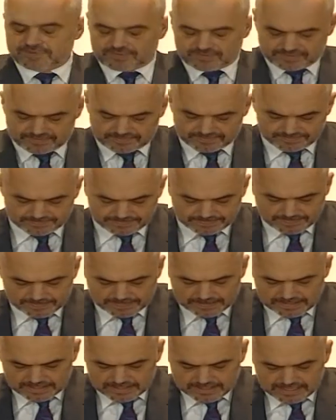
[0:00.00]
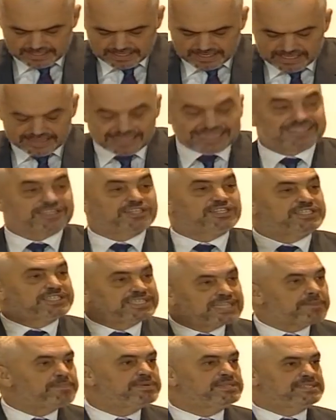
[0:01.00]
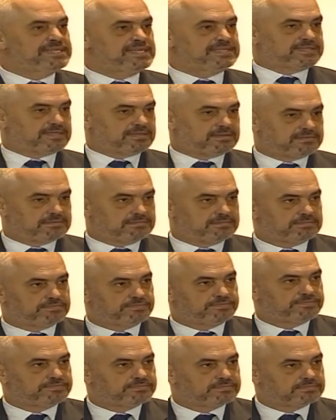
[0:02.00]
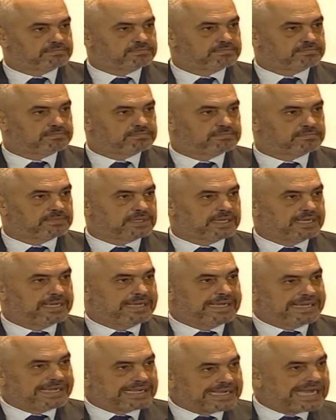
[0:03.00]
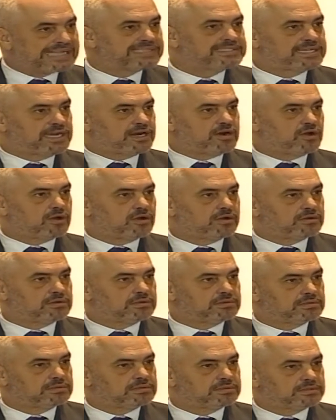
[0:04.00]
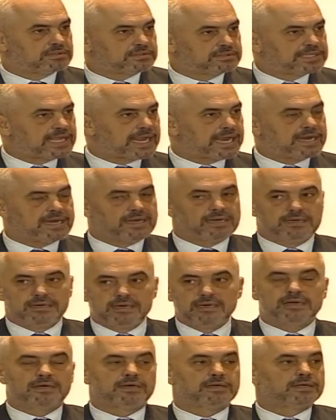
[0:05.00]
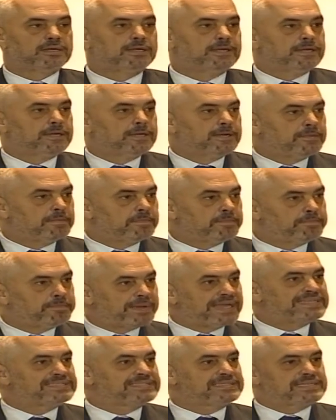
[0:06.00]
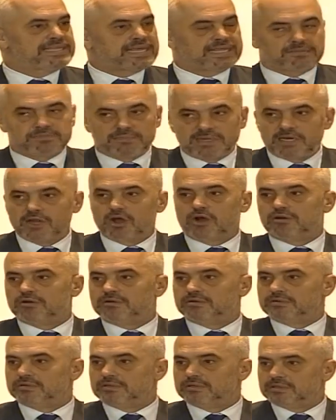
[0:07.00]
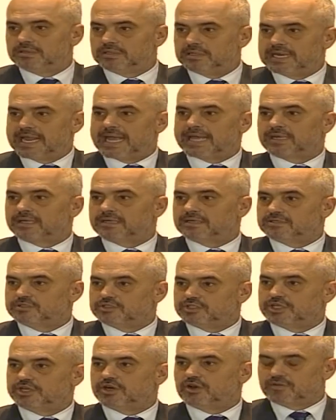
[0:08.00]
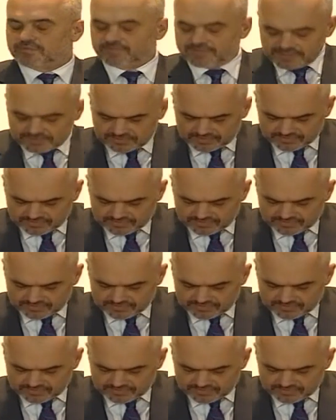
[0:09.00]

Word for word: He also declared that businesses with an annual gross income of between 50 and 80 million lek will pay lower taxes. The income tax rate for this bracket